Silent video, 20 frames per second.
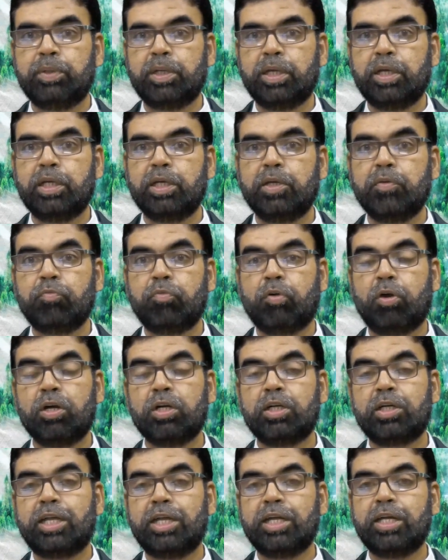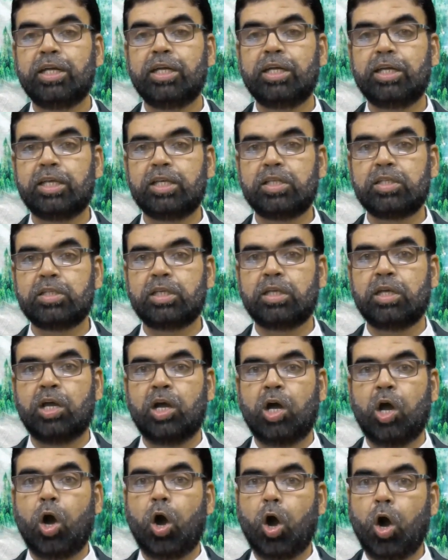BID for 10 days.
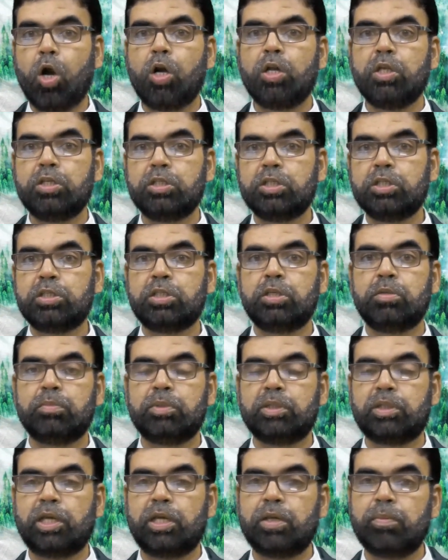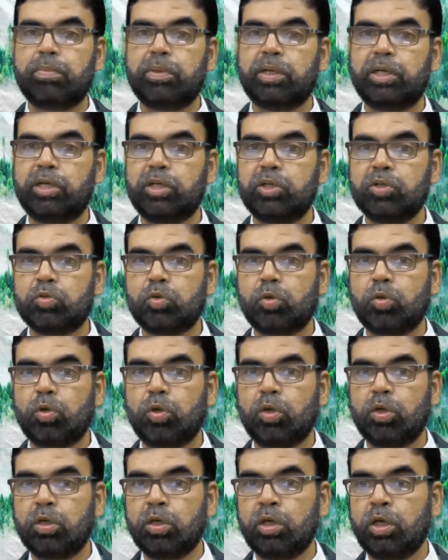Or injection
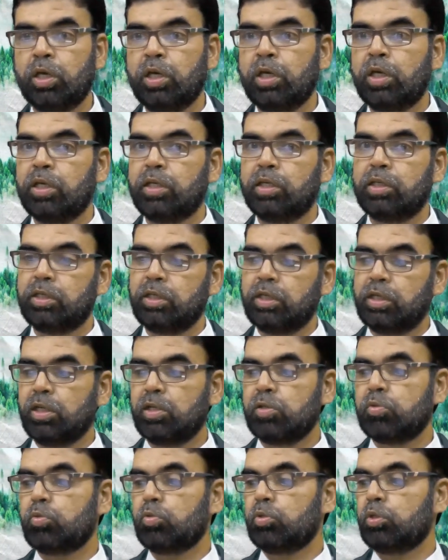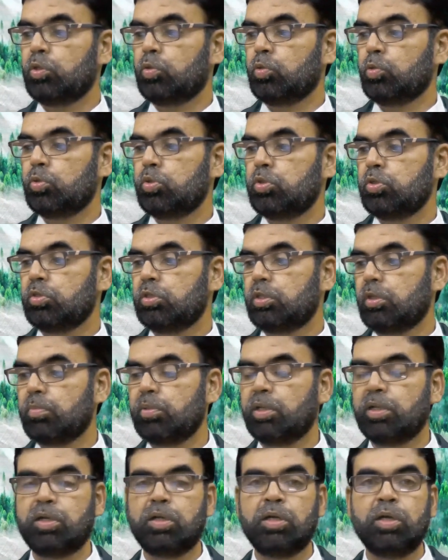methylprednisolone, here also the dose is
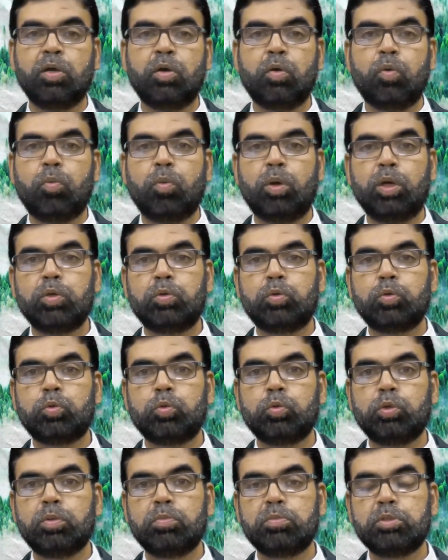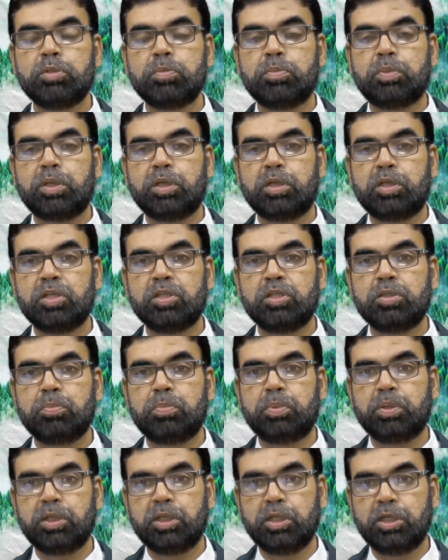double, 1 to 2 mg per
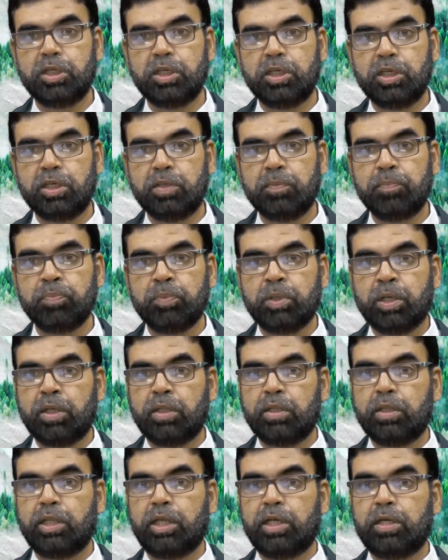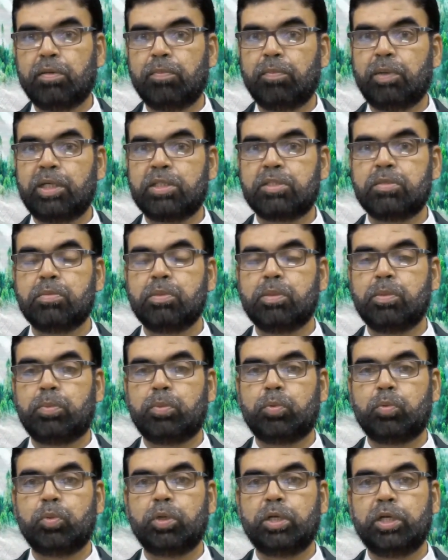kg per day, that maximum
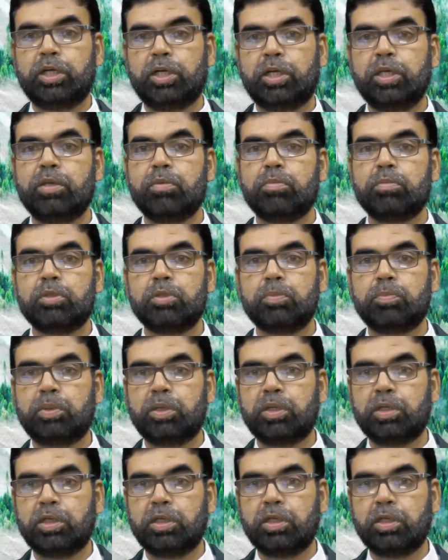up to 80 mg